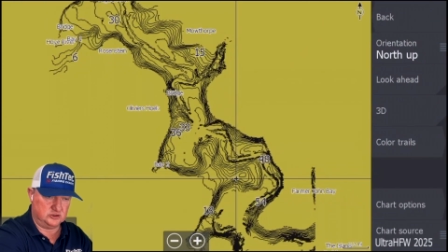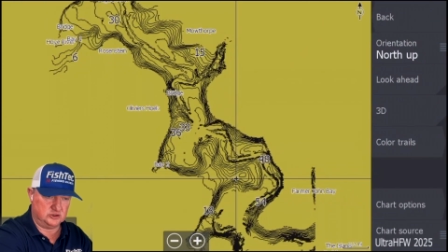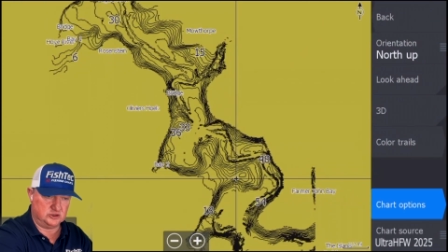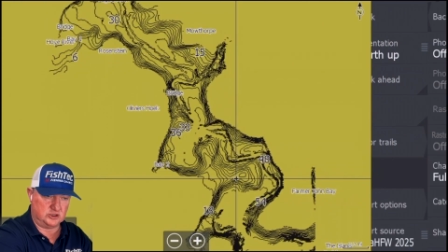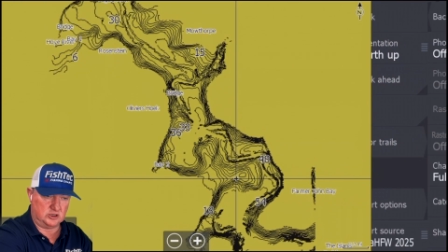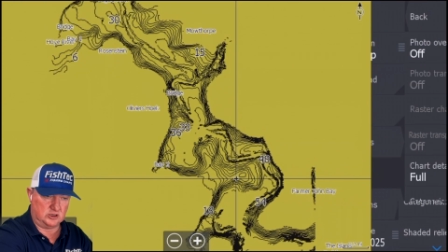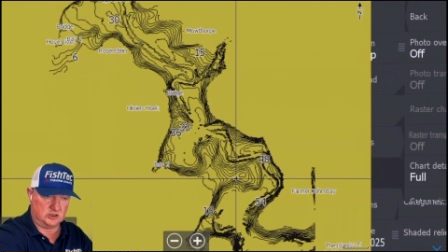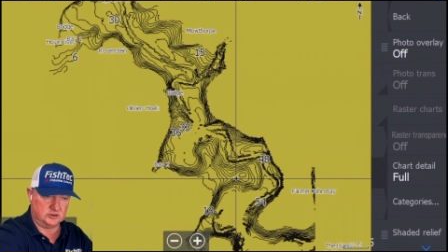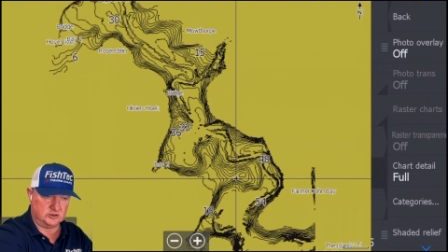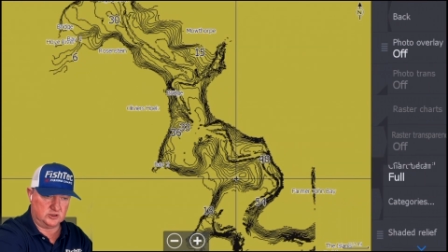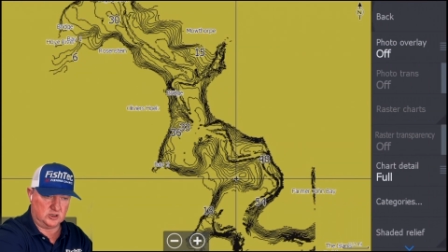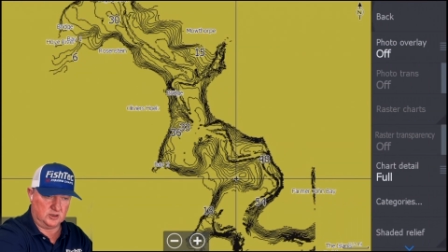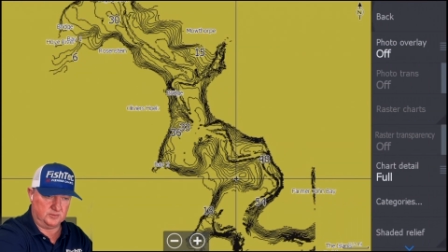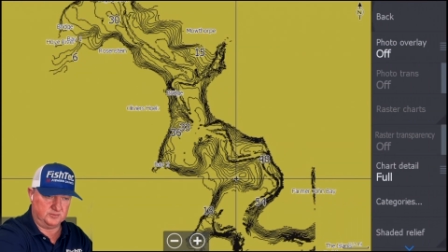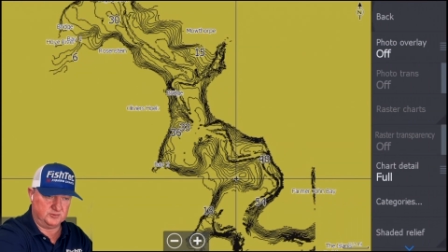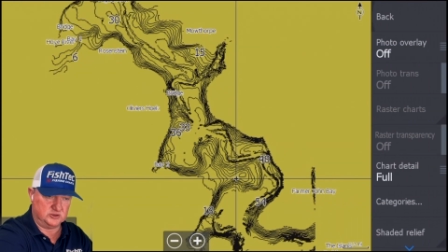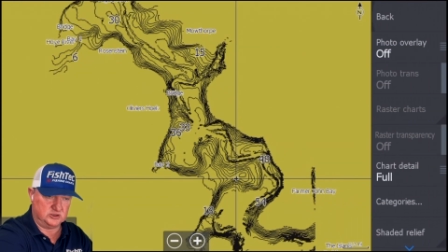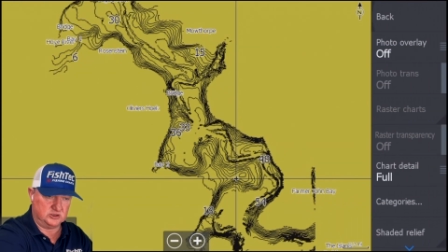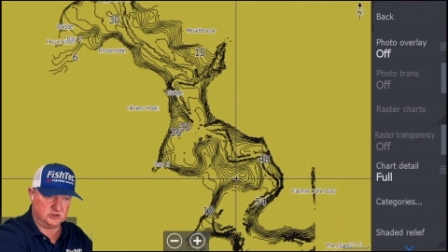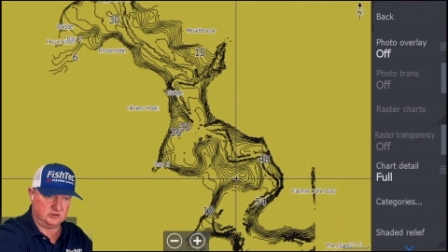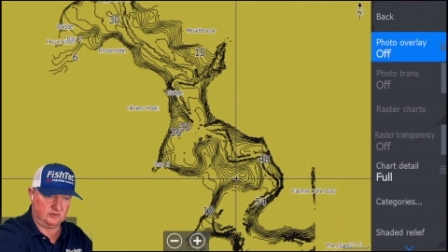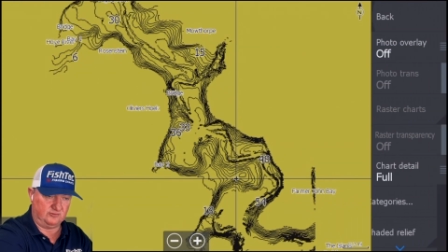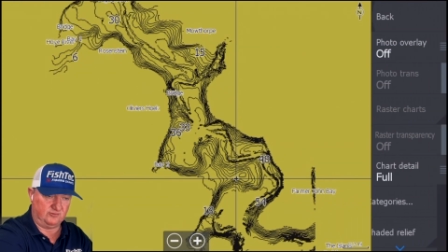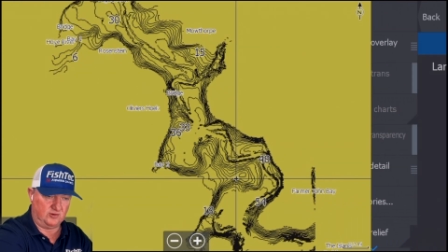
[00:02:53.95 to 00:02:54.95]
chart
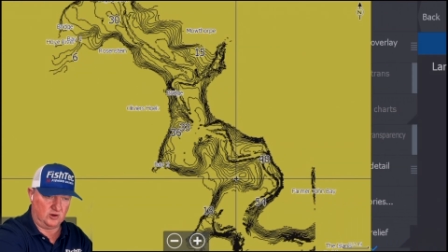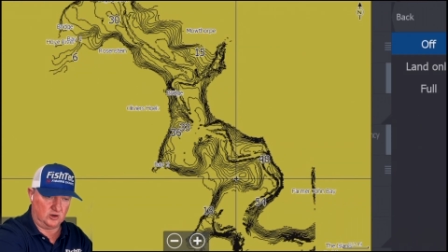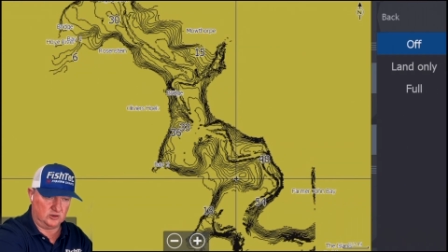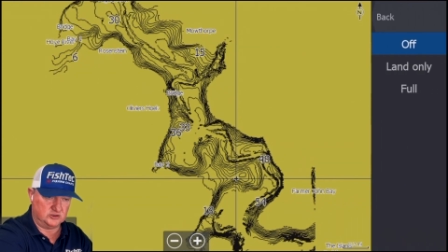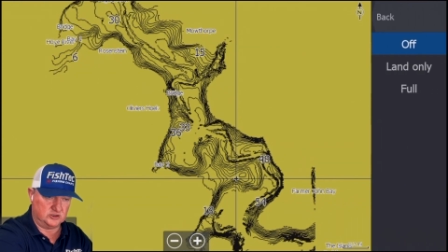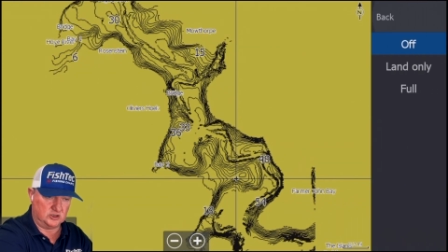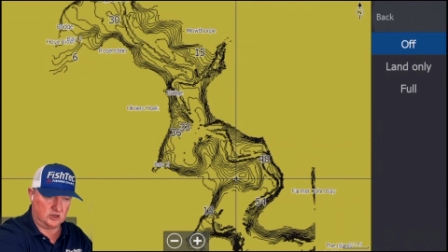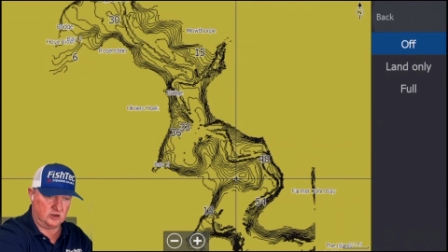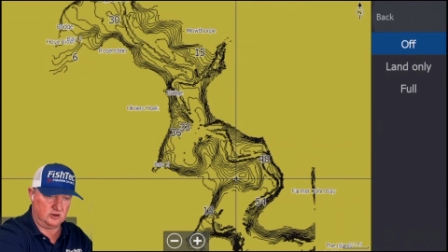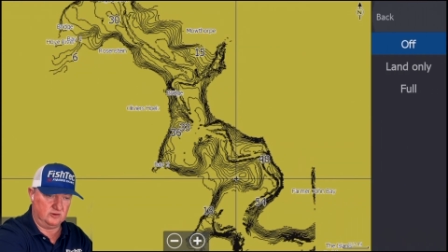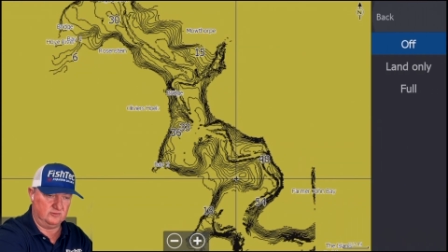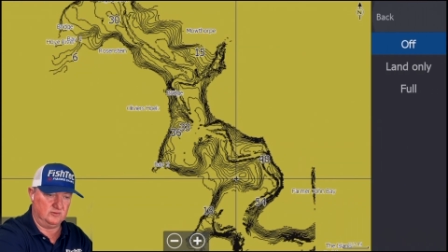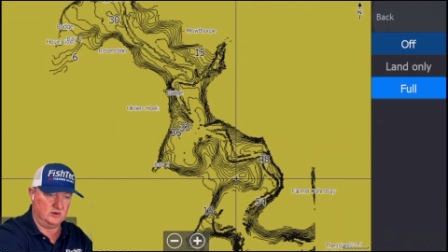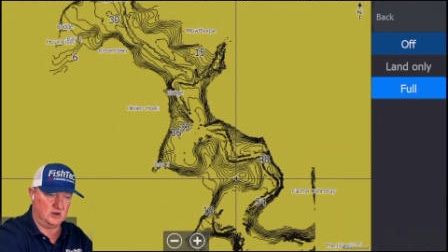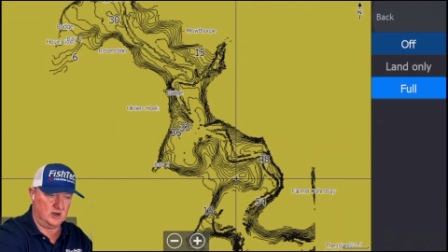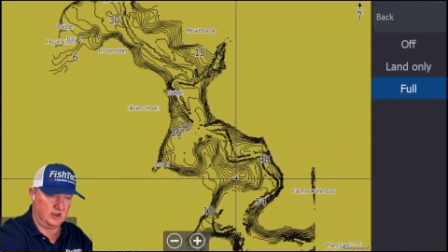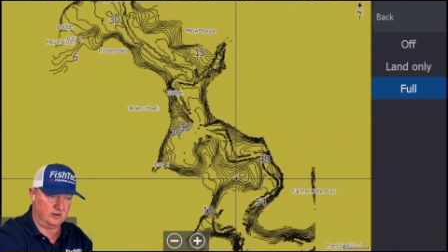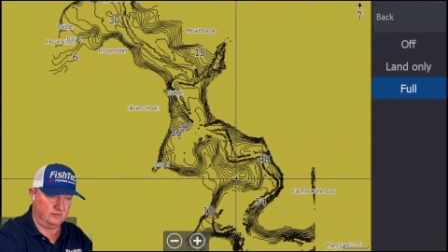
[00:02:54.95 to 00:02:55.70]
options, photo overlay